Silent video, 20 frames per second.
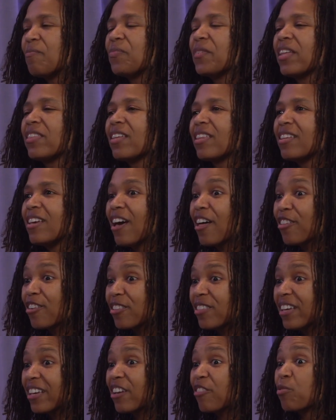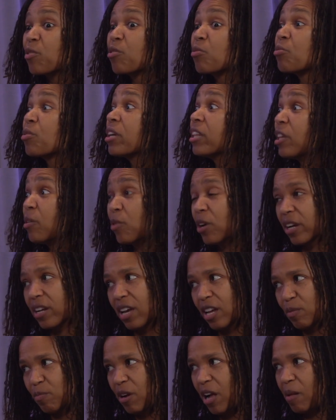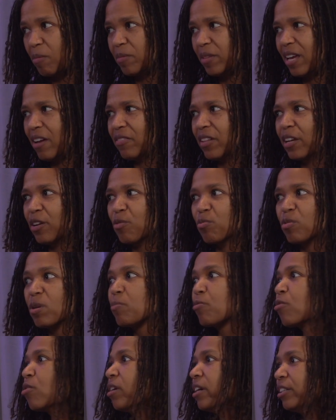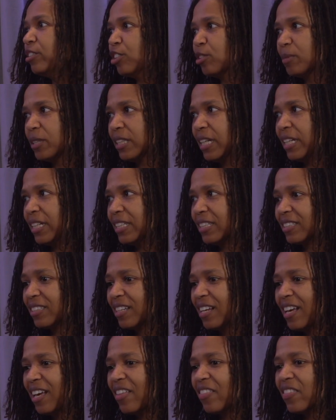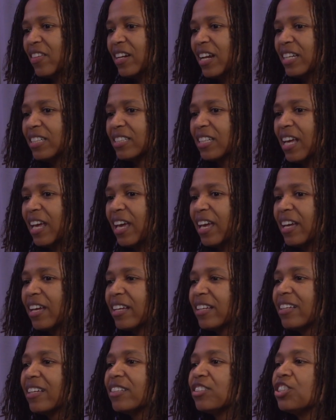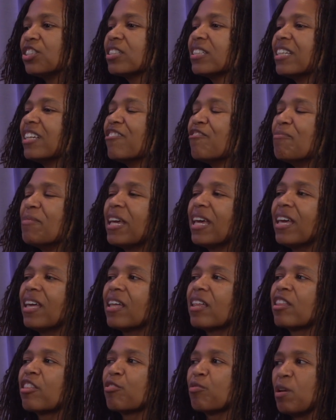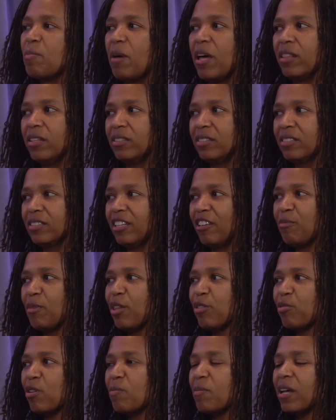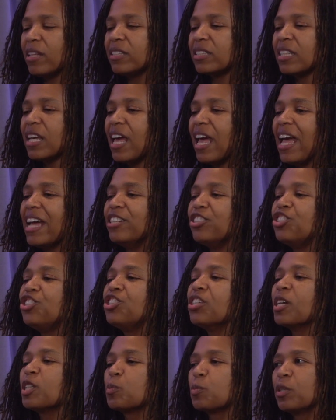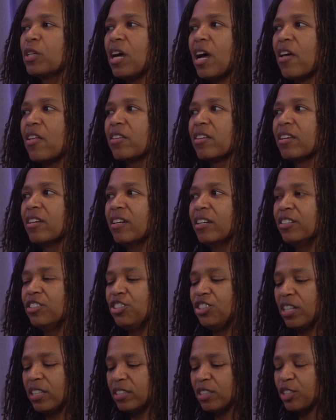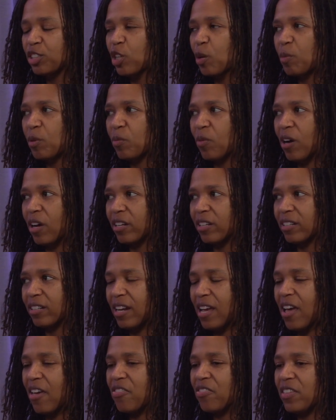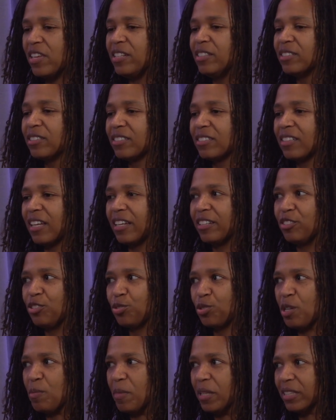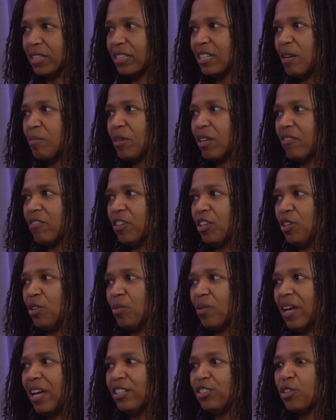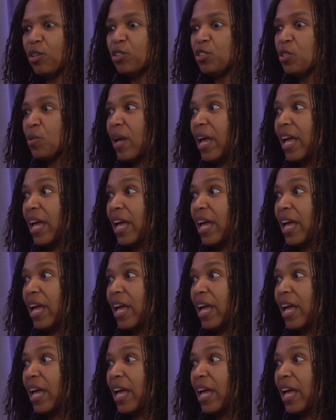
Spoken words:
And then the other thing, if we're really working on a problem, they have like a rip-roaring dermatitis, then I say, just give me 3 months. Give me 3 months and just put on gentle soap and water and these like treatments that I'm giving you and don't do